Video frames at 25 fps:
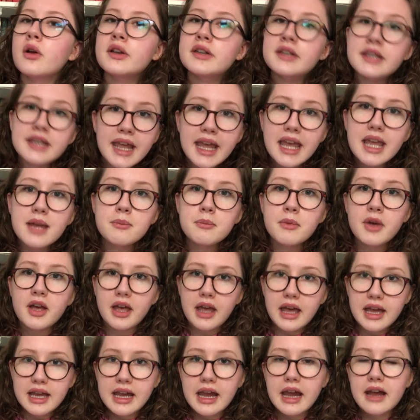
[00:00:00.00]
name
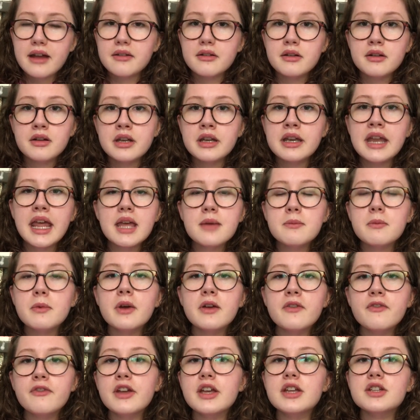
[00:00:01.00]

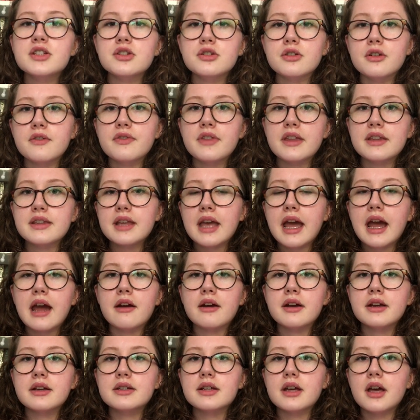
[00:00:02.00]
a feature of this
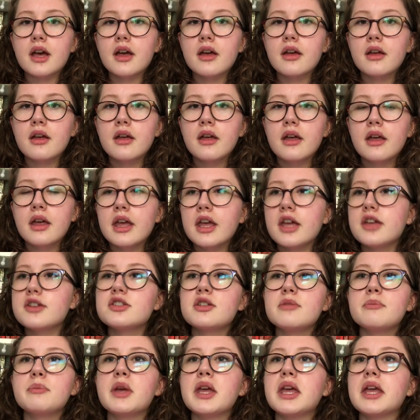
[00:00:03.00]
character. It
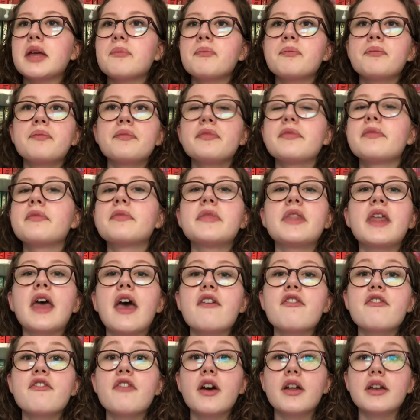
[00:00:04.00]
should be
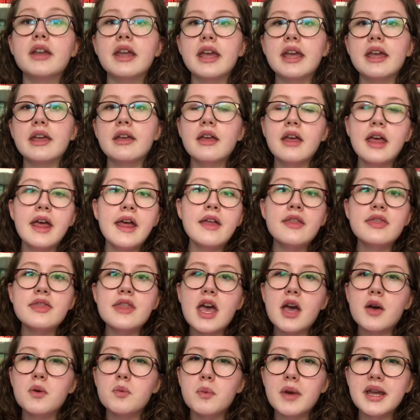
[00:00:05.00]
they're funny,
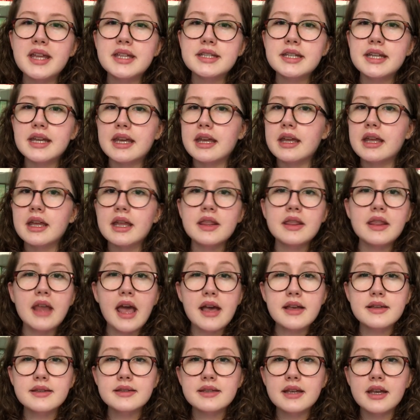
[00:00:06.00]
they're witty,
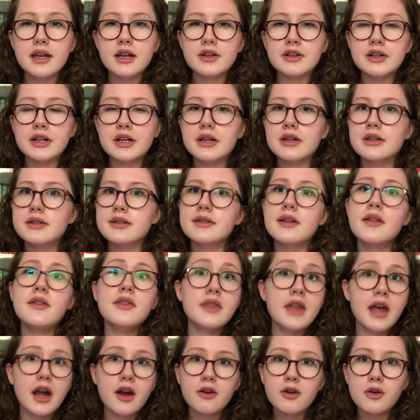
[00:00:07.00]
they're serious,
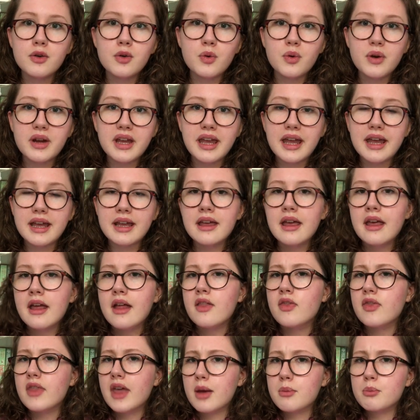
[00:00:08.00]
they're annoying,
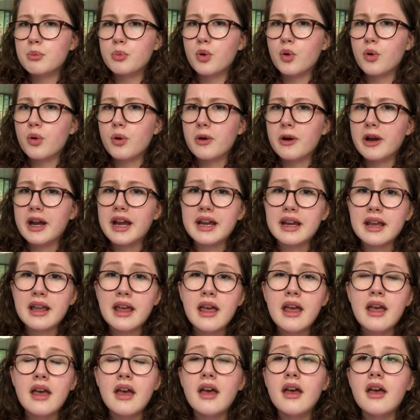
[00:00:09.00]
they're boring.
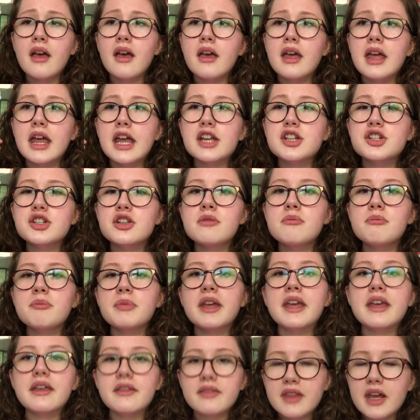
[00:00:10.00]
It shouldn't
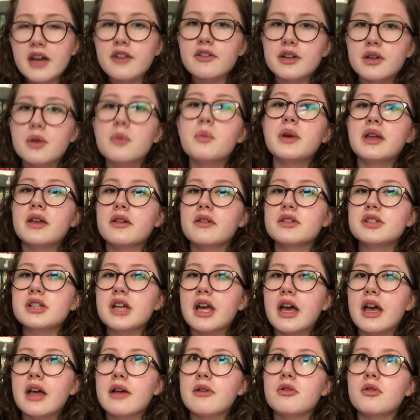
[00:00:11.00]
be they're in a
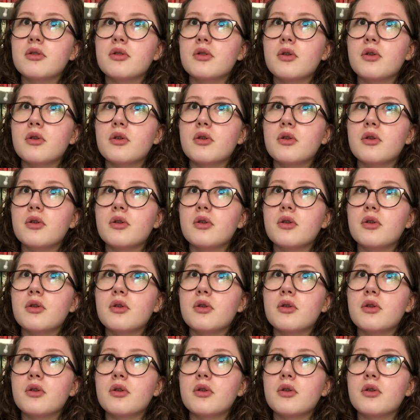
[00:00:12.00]
wheelchair.